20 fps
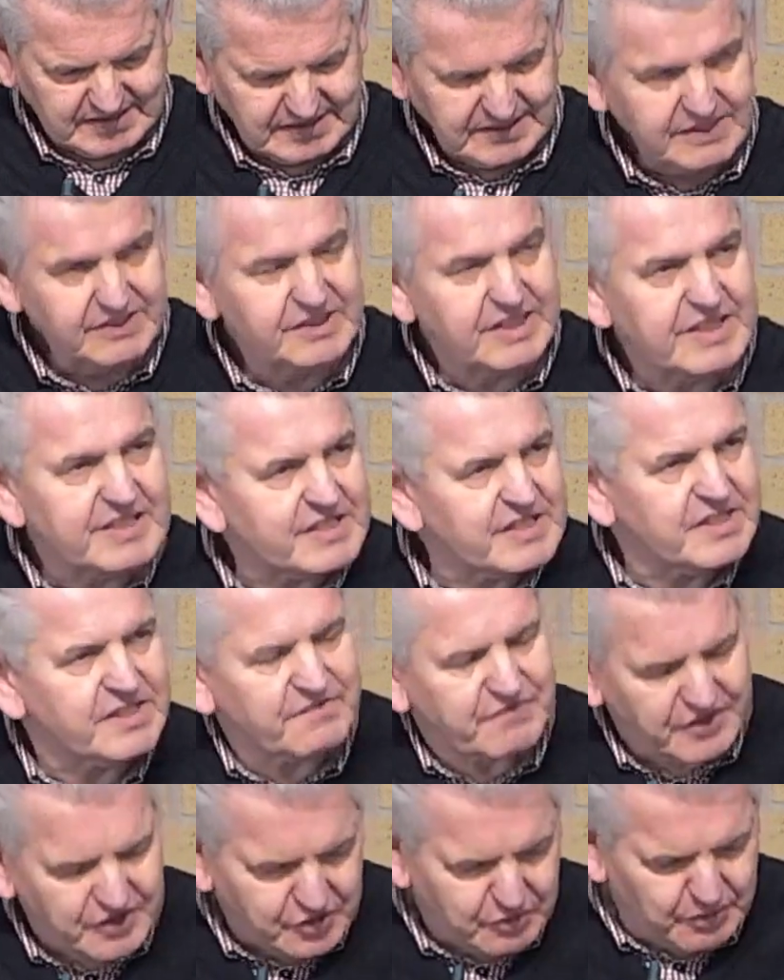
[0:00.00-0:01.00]
You see, this is a
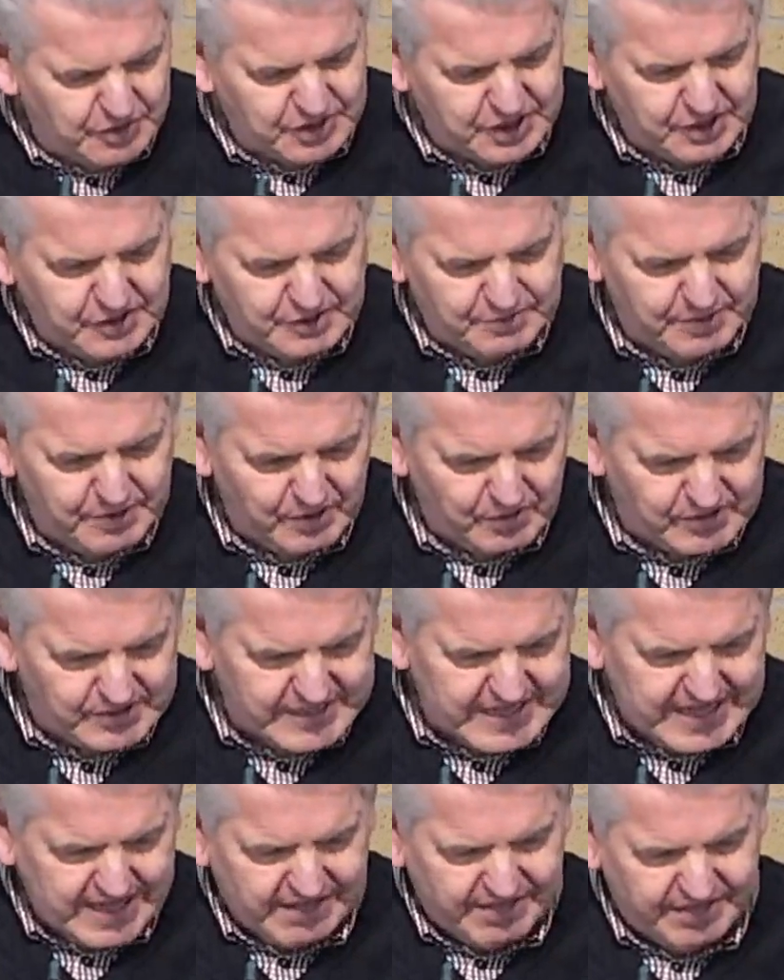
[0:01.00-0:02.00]
vision which goes beyond
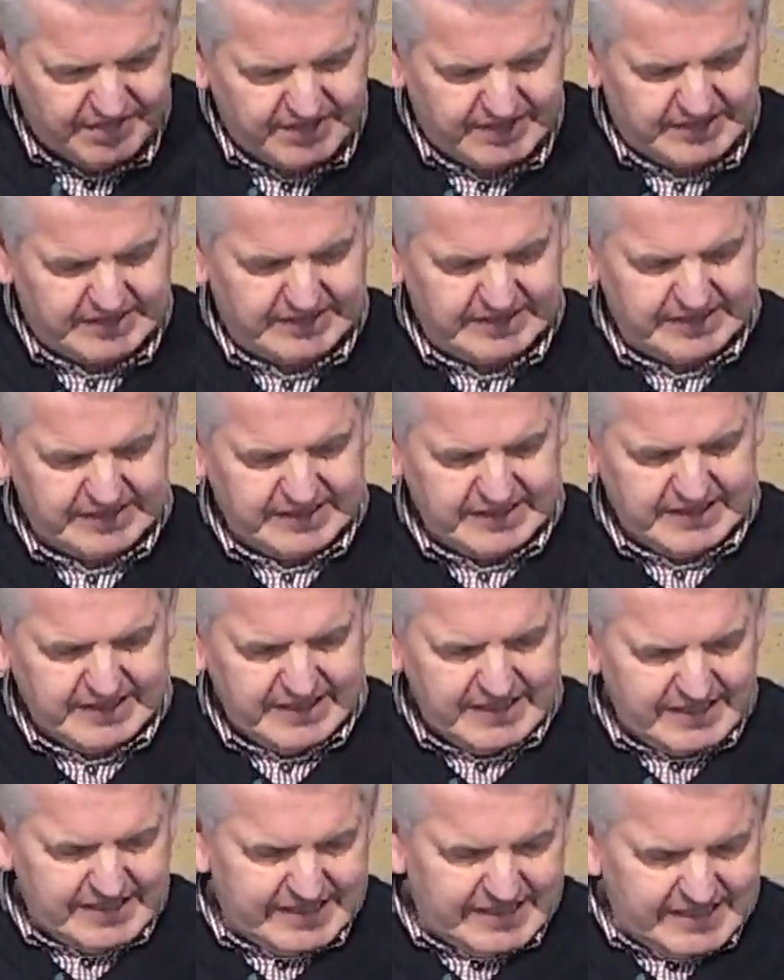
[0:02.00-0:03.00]
death.
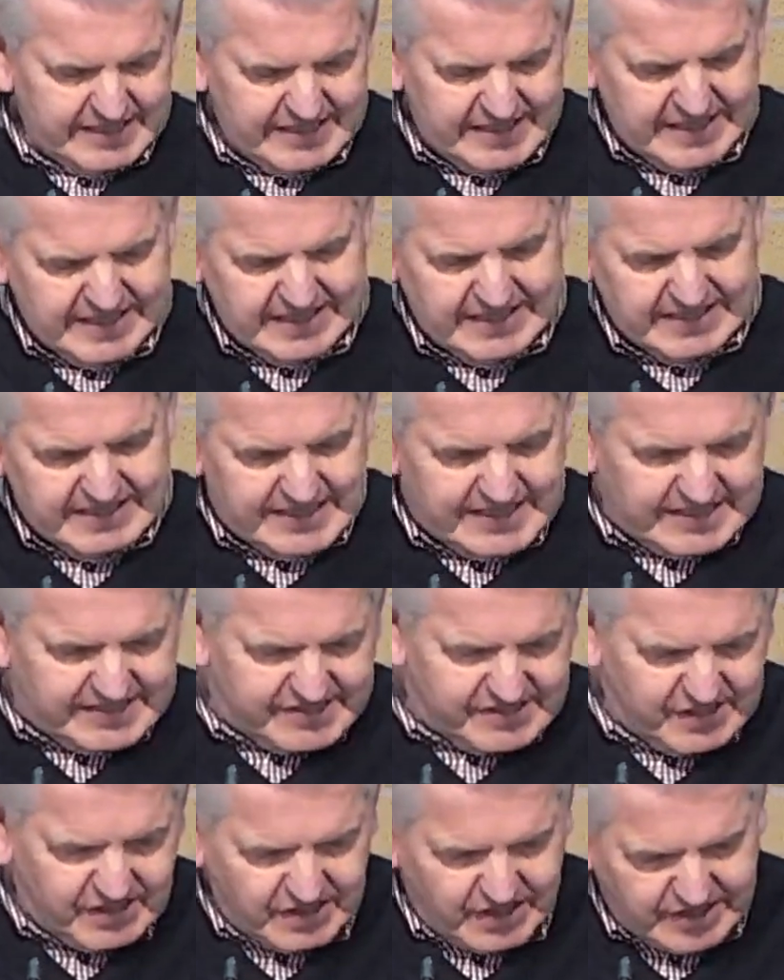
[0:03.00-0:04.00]

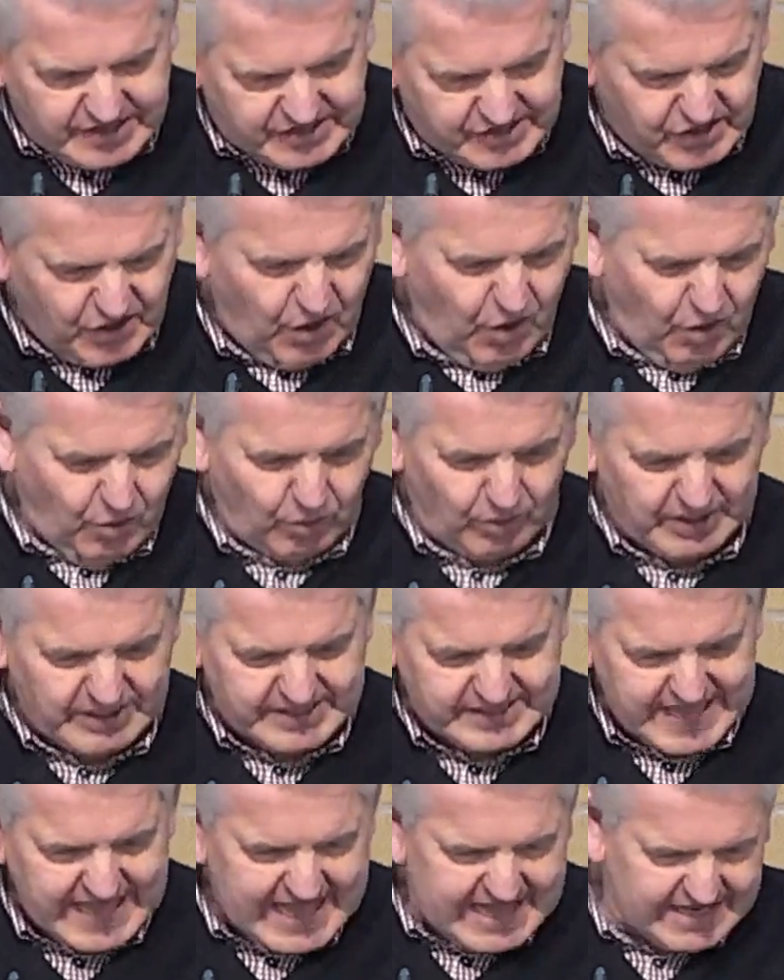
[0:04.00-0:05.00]
It's, its goal,
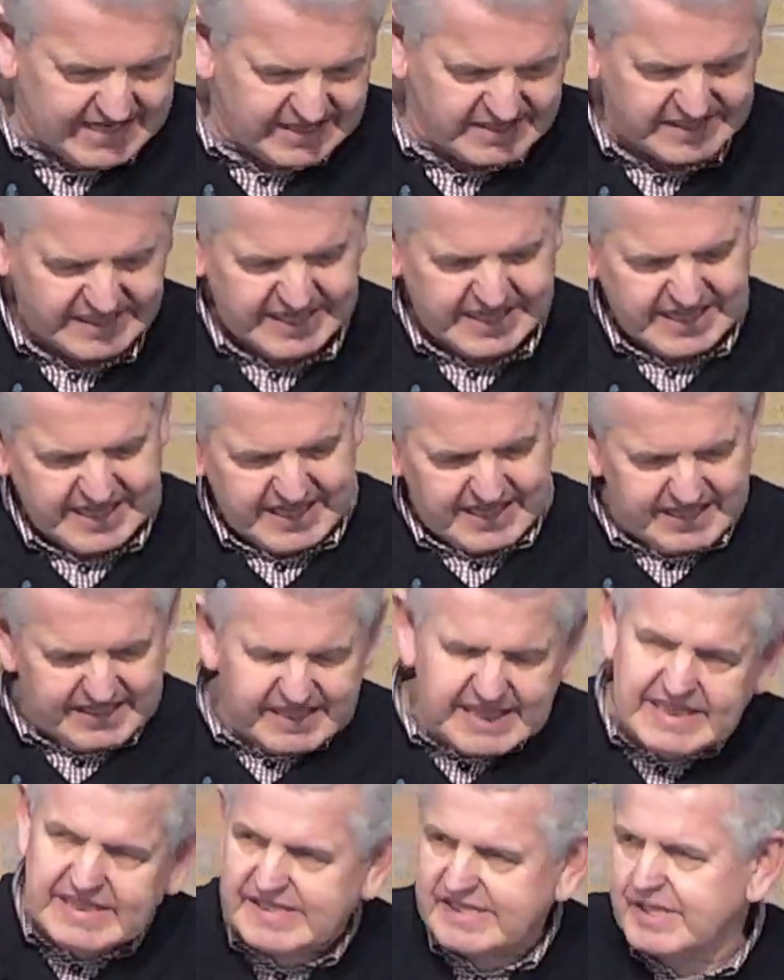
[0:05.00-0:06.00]
its end,
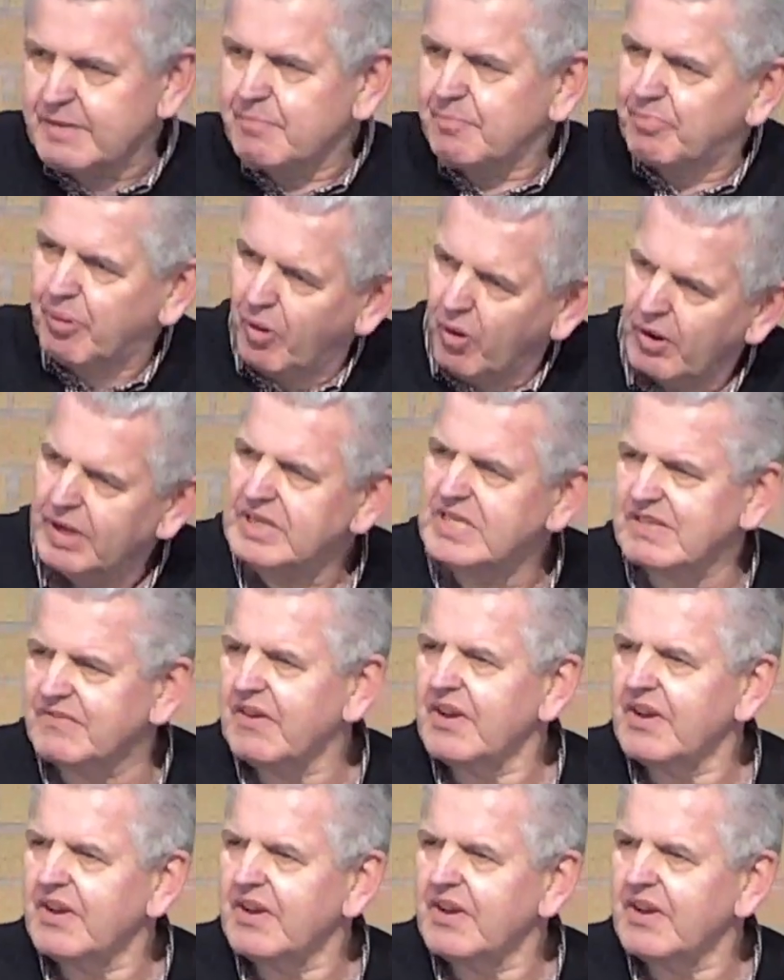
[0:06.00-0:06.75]
it's the point of